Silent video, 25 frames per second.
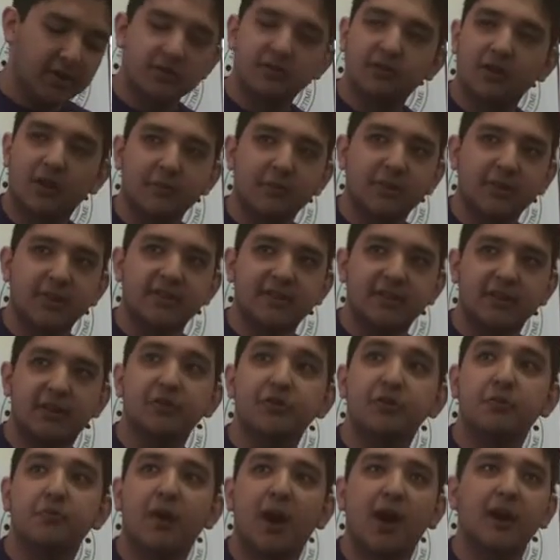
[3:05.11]
So I'm going to
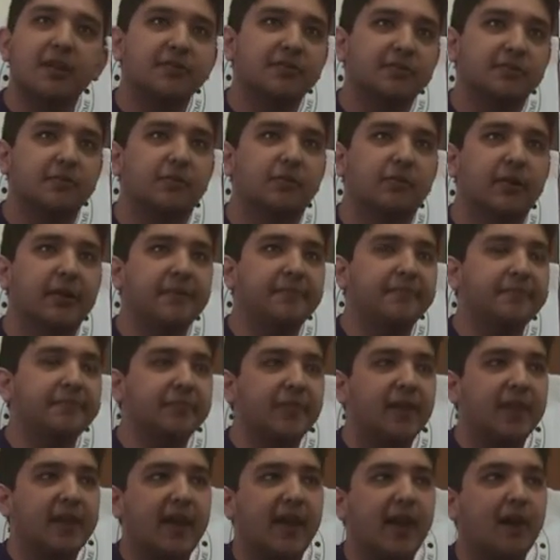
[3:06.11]
tell you my story
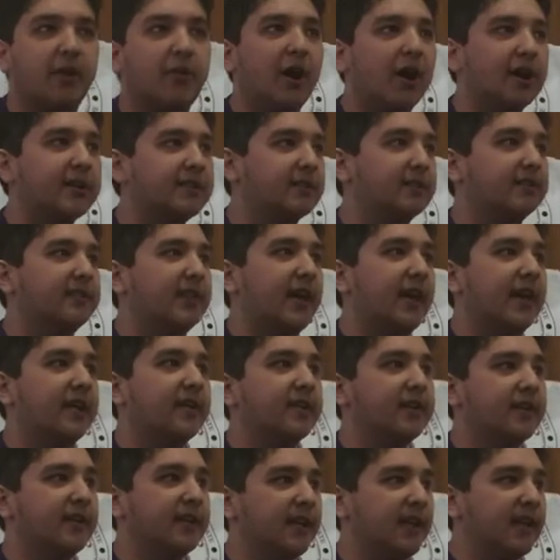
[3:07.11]
and how I did
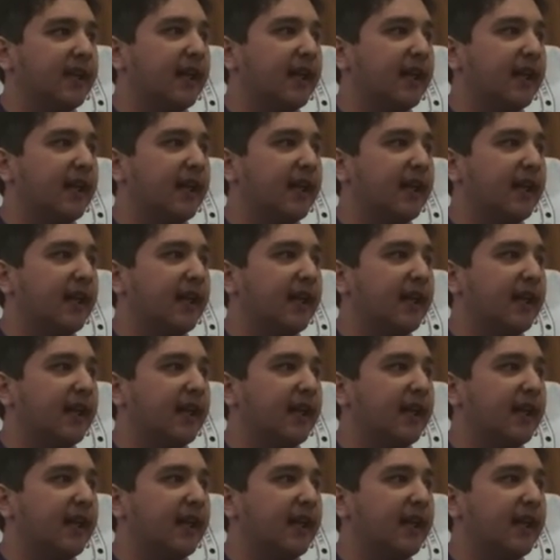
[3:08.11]
that,